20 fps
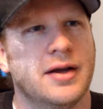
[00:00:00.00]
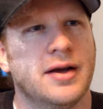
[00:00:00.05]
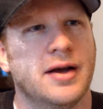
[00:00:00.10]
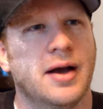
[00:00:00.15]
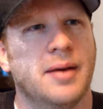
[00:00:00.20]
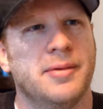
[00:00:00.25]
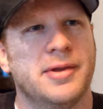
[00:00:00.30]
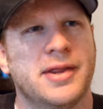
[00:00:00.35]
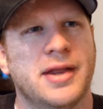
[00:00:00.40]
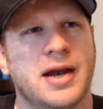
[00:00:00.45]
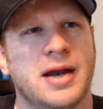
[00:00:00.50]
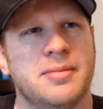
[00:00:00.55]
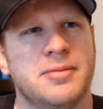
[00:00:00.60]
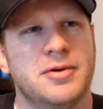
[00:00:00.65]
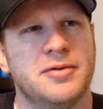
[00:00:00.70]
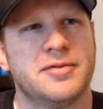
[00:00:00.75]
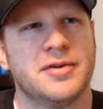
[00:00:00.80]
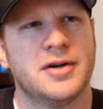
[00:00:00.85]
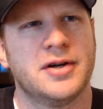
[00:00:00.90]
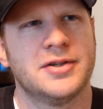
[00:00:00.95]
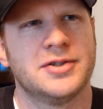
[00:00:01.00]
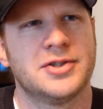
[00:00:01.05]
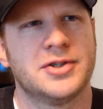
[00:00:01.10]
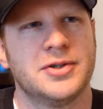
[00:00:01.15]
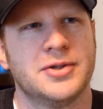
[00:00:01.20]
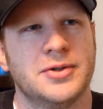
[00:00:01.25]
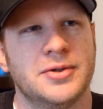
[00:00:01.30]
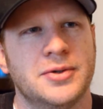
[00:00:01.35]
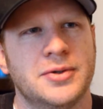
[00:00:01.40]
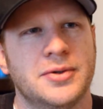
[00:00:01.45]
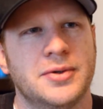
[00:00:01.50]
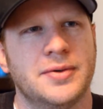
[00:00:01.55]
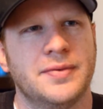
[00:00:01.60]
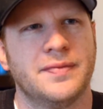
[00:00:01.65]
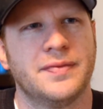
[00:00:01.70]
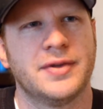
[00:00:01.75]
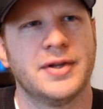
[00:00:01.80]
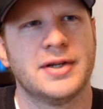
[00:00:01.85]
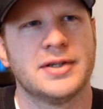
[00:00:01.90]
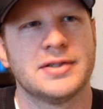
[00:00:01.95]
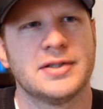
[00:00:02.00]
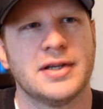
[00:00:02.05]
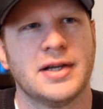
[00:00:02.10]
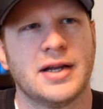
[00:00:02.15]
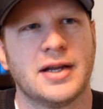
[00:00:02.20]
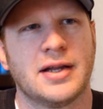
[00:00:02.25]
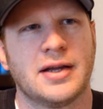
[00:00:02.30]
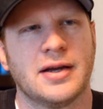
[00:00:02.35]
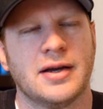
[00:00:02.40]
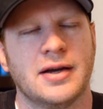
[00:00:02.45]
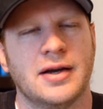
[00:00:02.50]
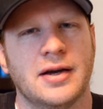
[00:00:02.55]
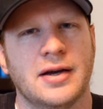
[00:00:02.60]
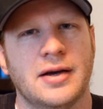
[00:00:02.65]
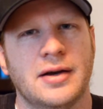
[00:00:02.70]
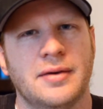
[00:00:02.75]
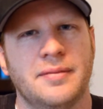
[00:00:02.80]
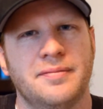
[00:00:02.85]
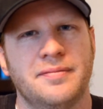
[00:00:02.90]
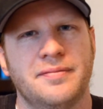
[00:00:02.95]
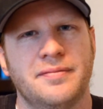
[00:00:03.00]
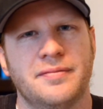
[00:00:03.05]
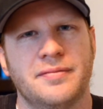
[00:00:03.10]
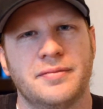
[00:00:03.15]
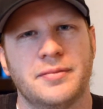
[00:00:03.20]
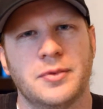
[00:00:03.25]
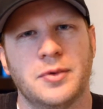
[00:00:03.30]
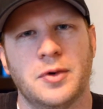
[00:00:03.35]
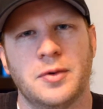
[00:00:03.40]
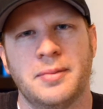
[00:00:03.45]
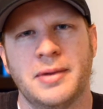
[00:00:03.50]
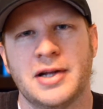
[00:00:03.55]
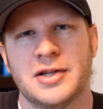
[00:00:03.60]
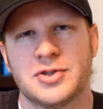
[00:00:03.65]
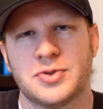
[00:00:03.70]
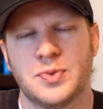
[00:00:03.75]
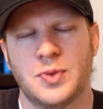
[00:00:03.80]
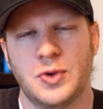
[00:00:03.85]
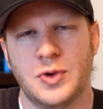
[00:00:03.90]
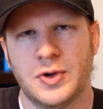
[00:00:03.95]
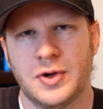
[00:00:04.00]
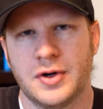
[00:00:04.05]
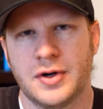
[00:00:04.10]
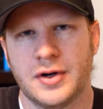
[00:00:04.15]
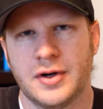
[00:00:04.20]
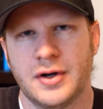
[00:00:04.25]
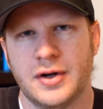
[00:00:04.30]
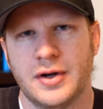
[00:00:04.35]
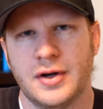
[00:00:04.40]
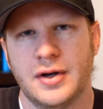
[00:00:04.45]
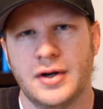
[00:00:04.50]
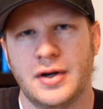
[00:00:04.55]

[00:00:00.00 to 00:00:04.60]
and then I moved on to things like Old Man's War,